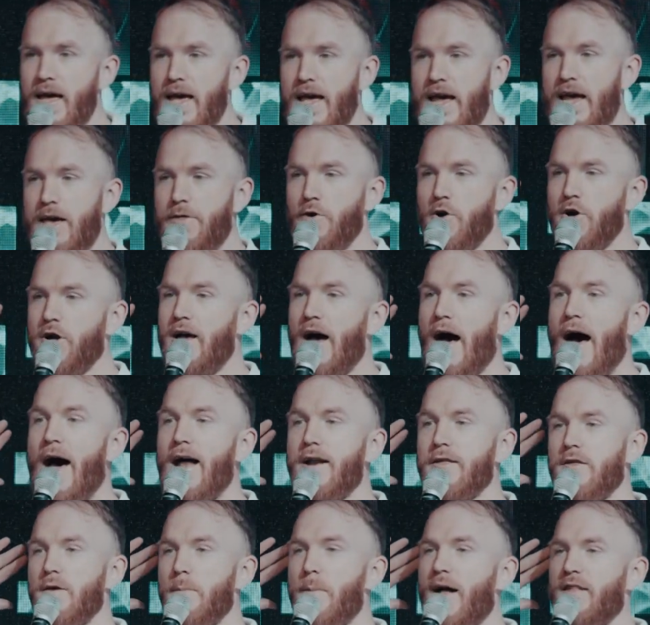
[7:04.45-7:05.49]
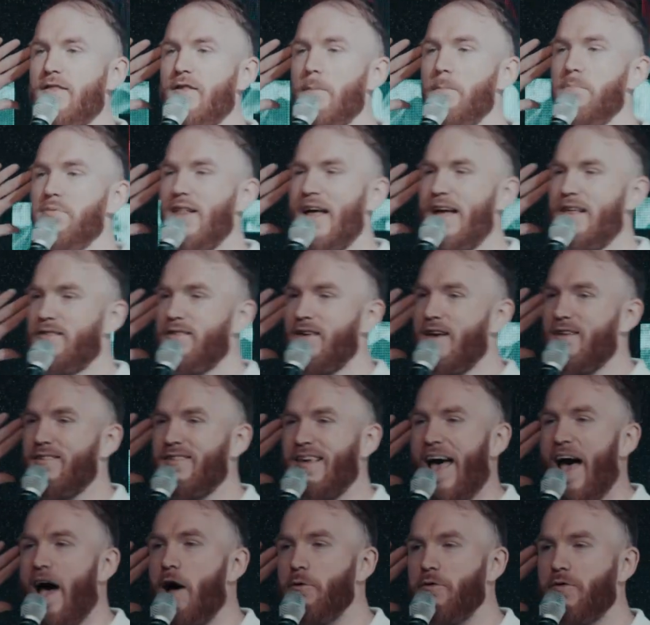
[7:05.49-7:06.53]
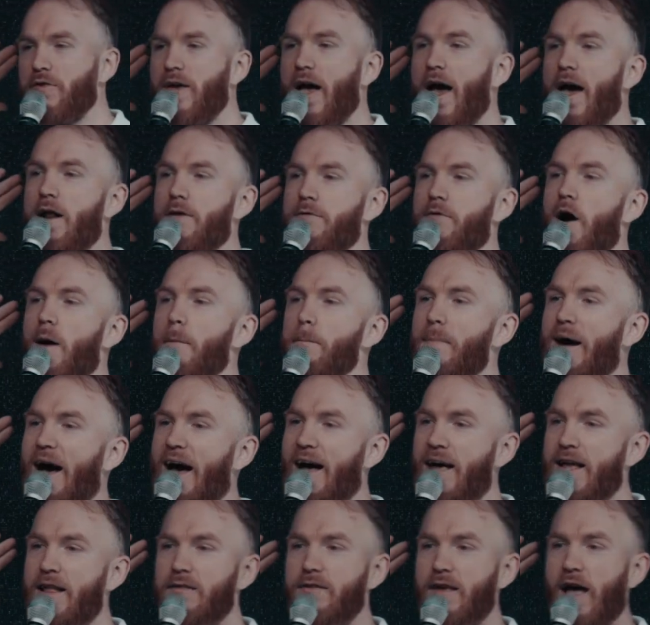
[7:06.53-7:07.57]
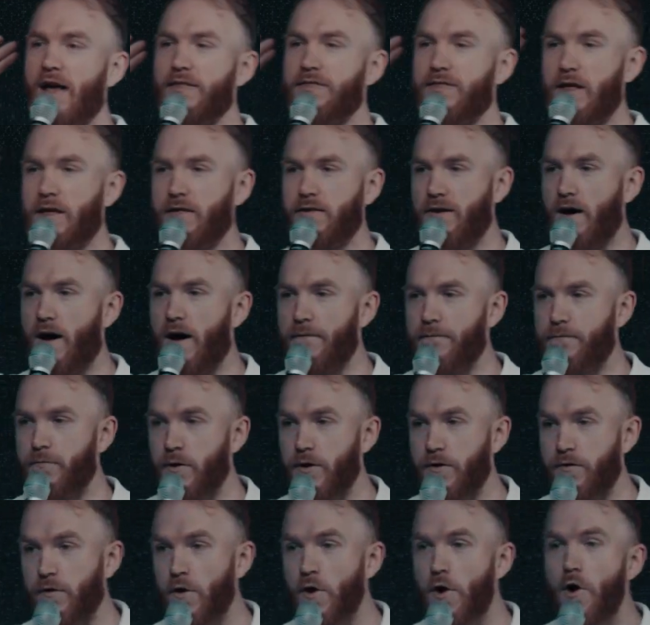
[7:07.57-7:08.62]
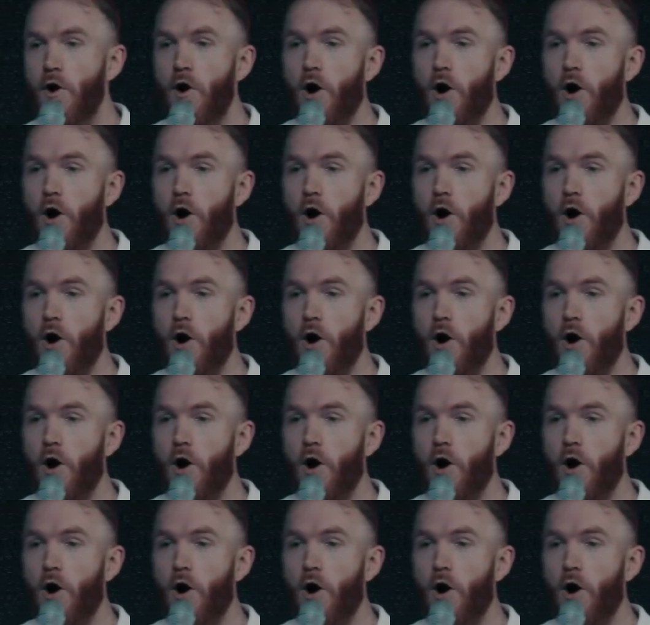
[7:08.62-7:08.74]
either God is about to bless us outside of our minds at this conference,